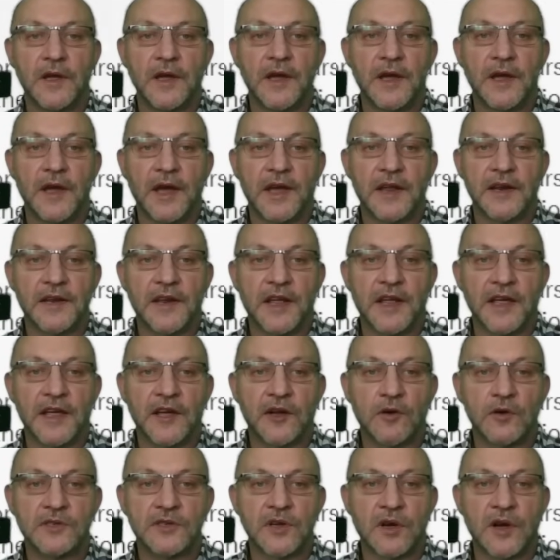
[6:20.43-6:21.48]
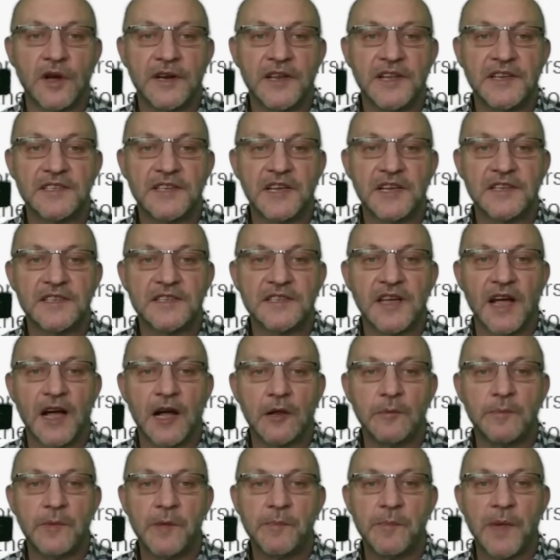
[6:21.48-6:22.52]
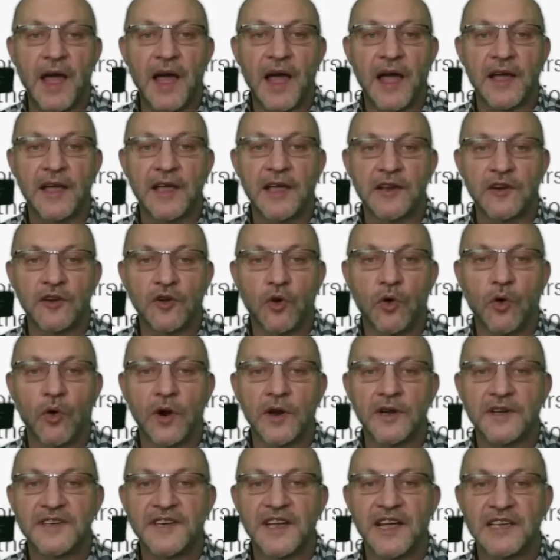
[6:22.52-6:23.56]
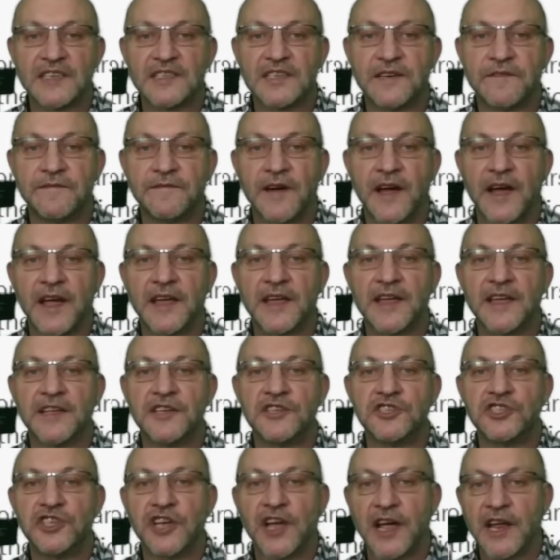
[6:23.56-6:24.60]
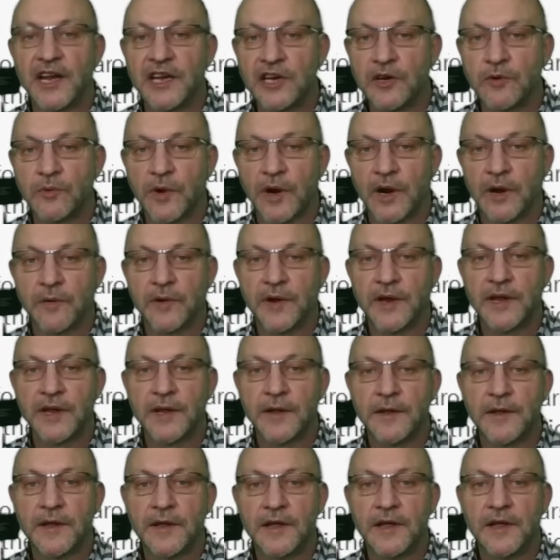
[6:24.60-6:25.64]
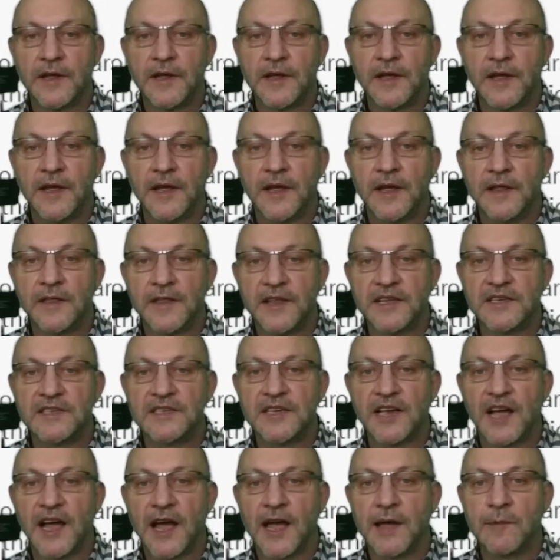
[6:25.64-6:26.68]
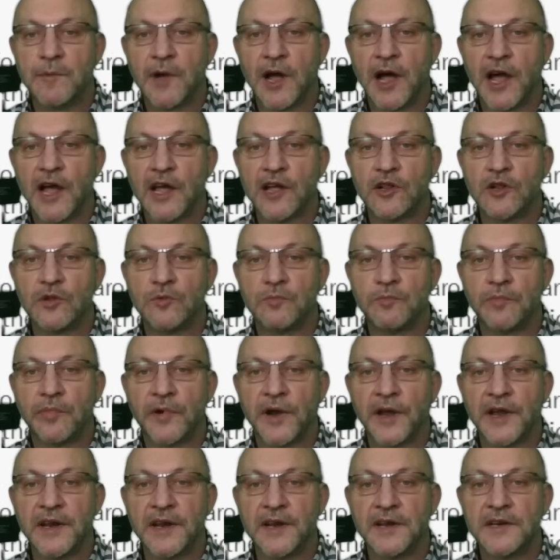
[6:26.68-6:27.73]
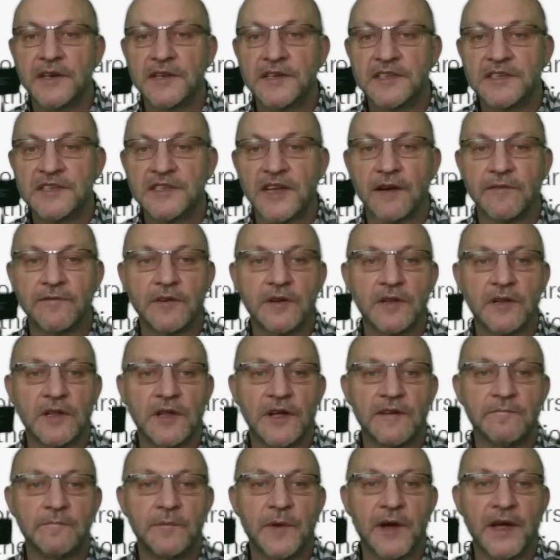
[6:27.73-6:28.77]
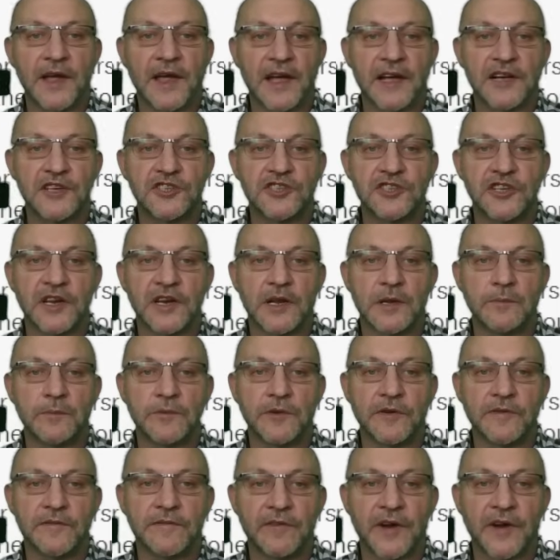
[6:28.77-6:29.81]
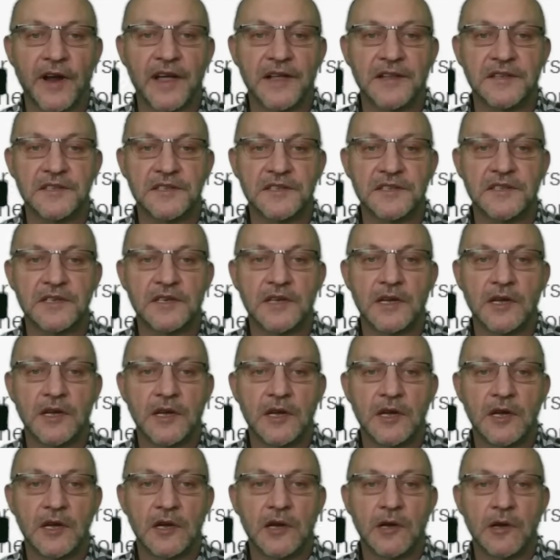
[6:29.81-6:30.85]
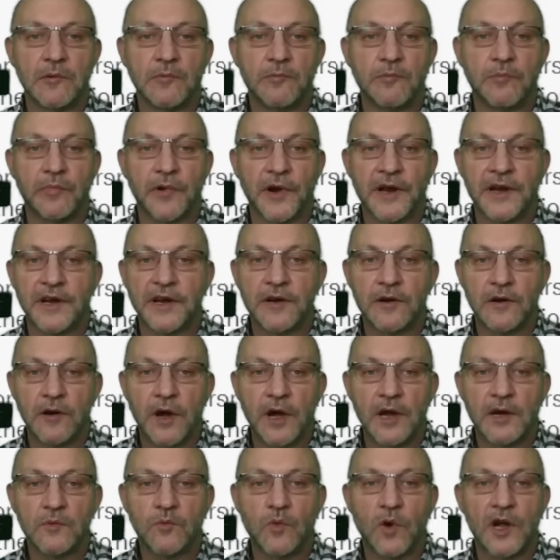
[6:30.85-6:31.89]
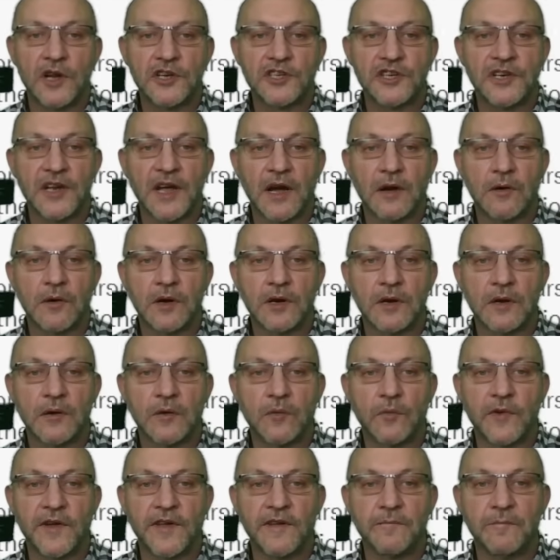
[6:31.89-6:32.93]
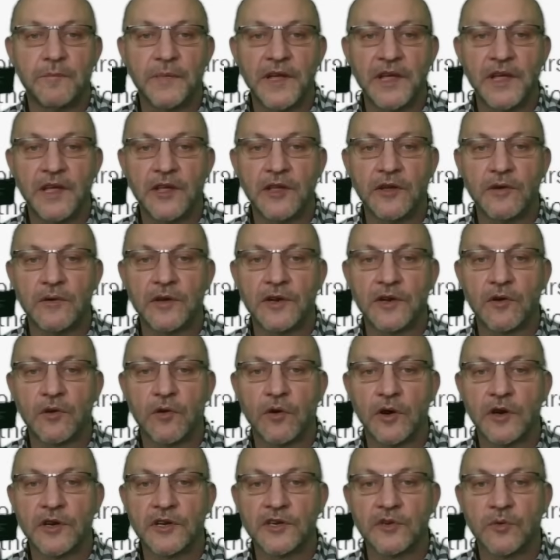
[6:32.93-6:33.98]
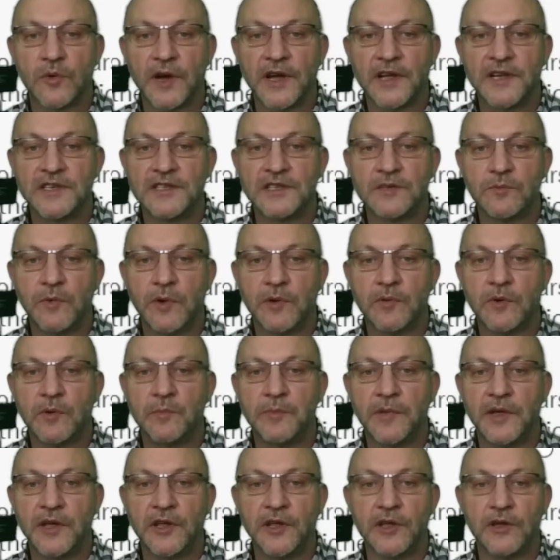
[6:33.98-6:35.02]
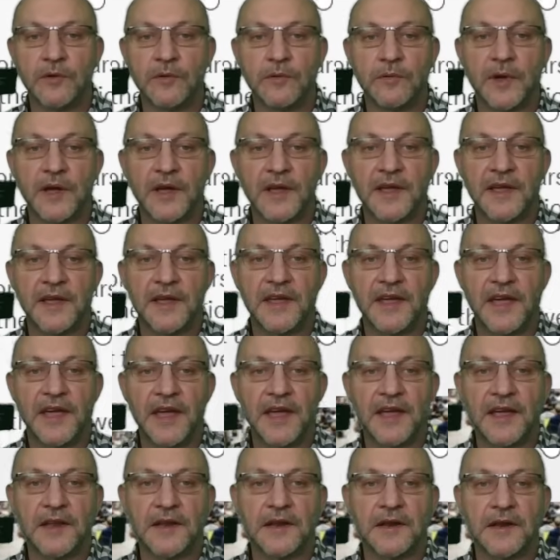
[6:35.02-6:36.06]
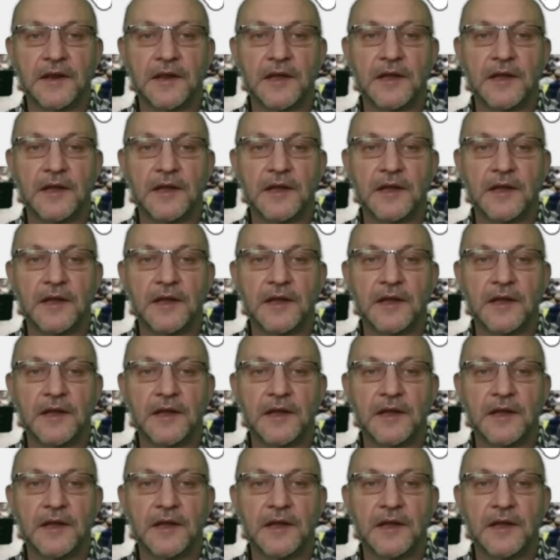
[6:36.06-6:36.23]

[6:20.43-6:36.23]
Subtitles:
And he goes on, he says, I'll be back in court testifying in January. This time I'll bring several of my ex-JW friends. Bring it on, Watchtower. We've beat you in court twice. We will beat you again.